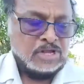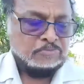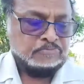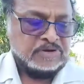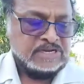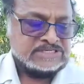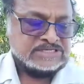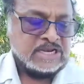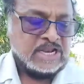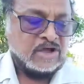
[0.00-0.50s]

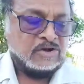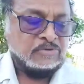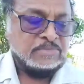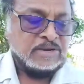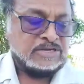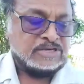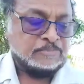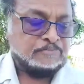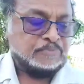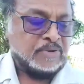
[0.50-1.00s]
Please allow
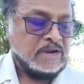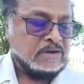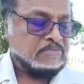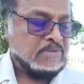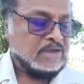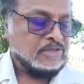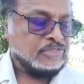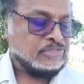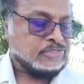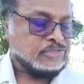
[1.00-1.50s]
me to pen
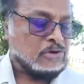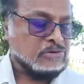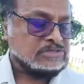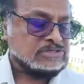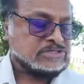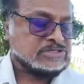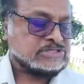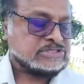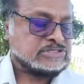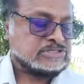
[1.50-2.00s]
my
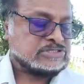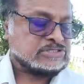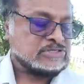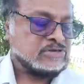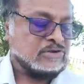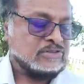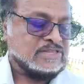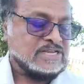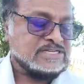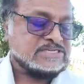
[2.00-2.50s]
thoughts
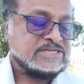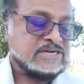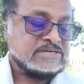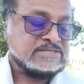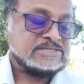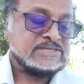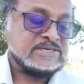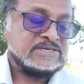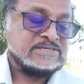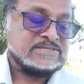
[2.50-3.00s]
on these
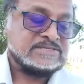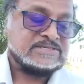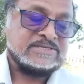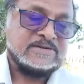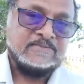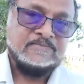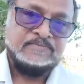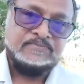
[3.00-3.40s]
nurses.